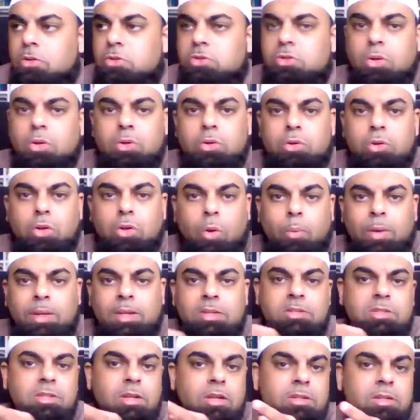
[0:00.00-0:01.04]
So no one
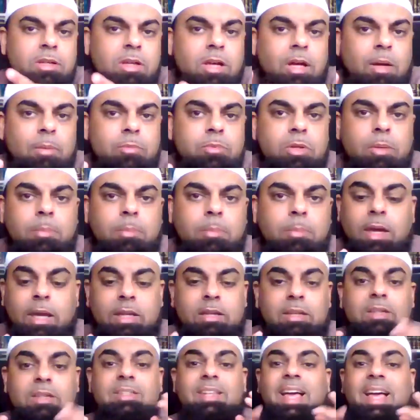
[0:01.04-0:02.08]
is there to come to him. He
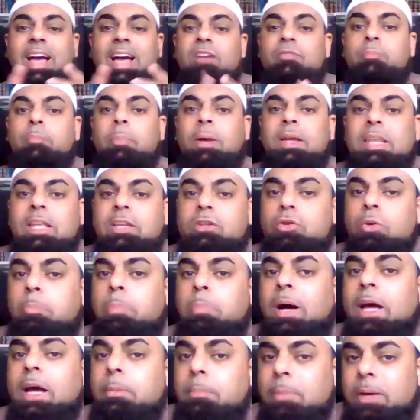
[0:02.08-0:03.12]
doesn't have money to
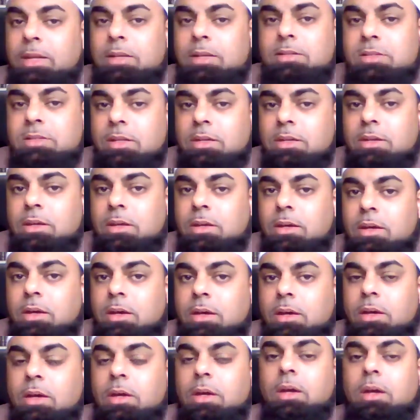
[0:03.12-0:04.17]
buy medicine.
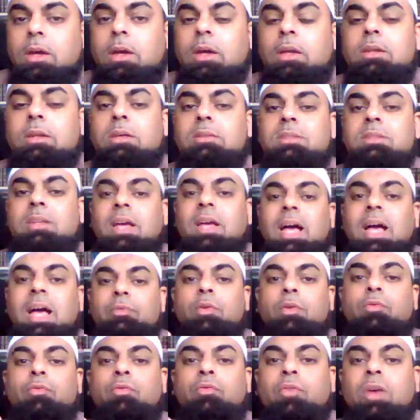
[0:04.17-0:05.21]
He doesn't
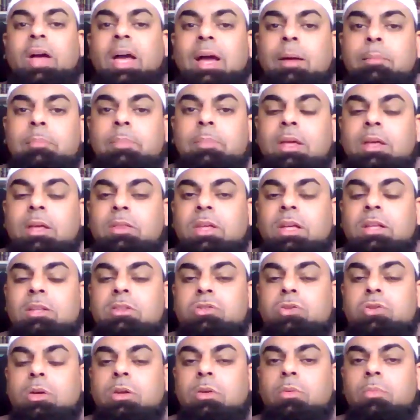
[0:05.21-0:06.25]
have a family
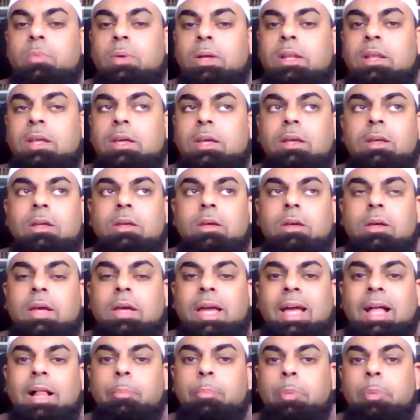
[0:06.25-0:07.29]
that's going to really
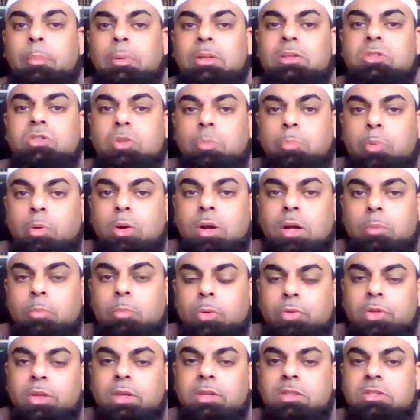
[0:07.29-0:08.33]
help him and support him,
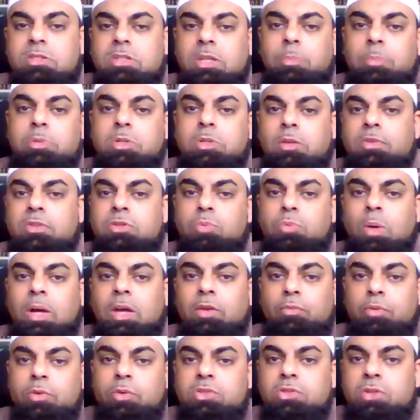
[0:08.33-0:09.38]
with the exception of his
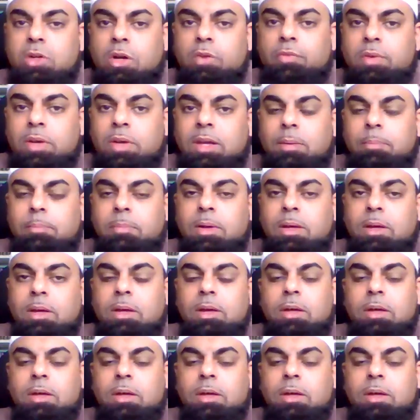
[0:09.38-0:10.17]
wife who's serving him.